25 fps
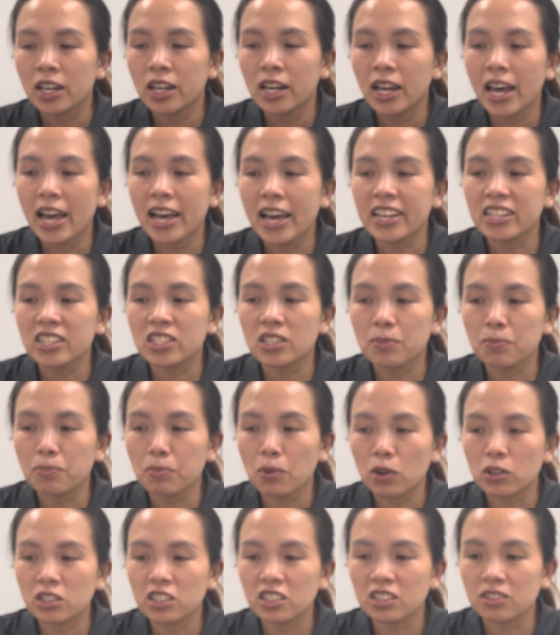as
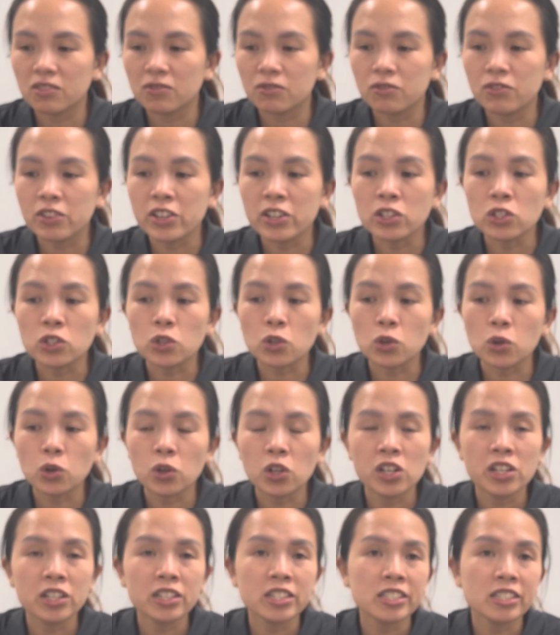supported visual
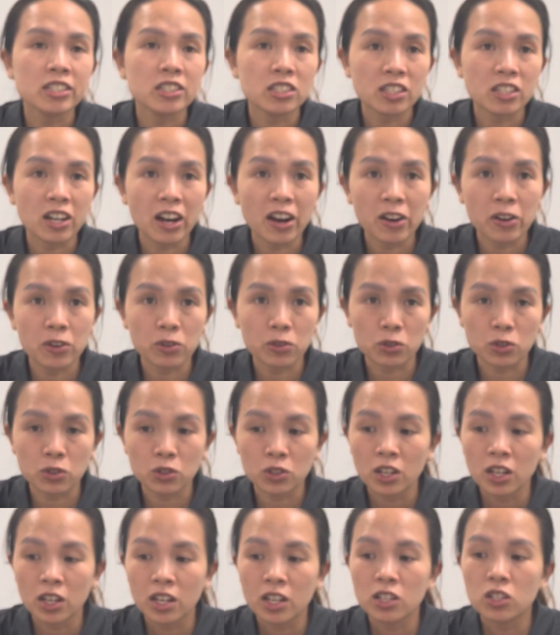learning styles.
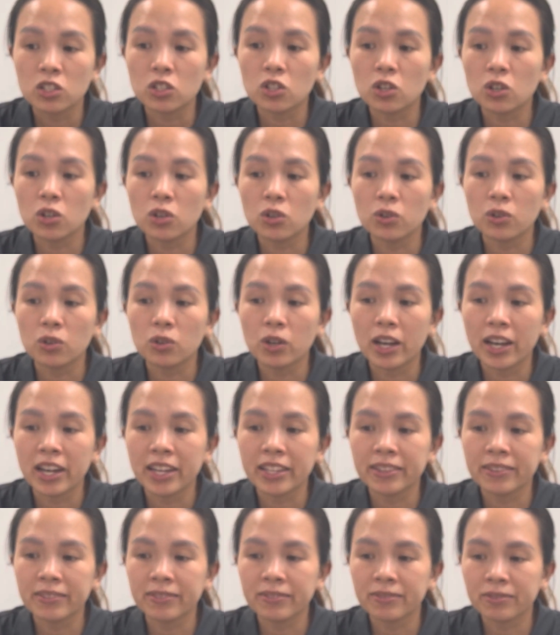So
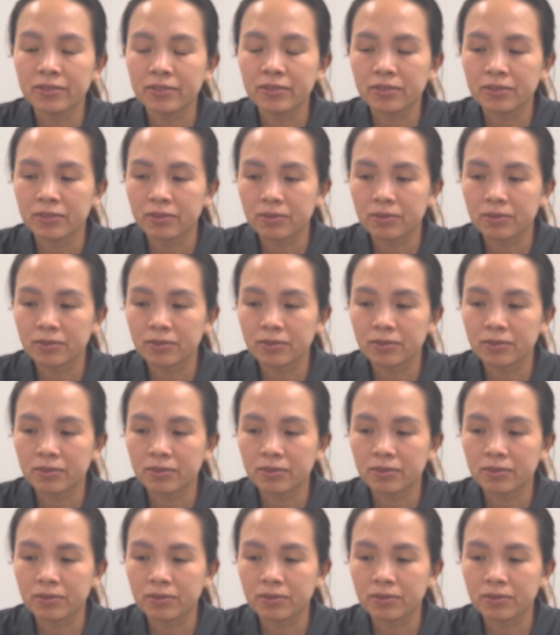and